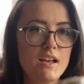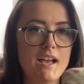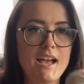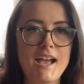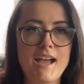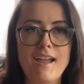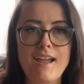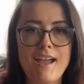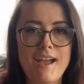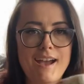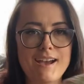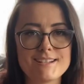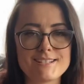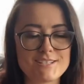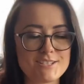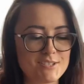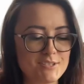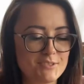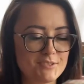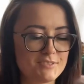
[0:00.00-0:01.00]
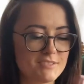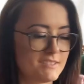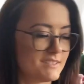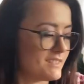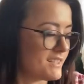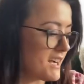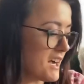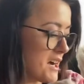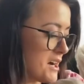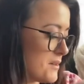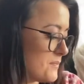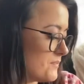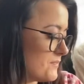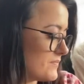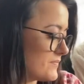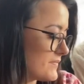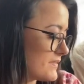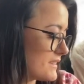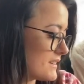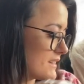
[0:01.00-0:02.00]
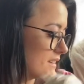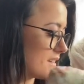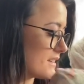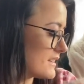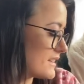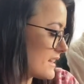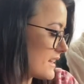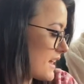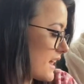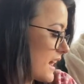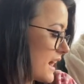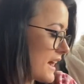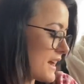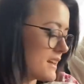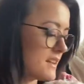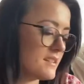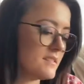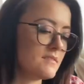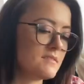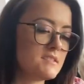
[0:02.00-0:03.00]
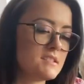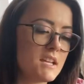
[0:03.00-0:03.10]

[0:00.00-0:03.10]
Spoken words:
I had to. I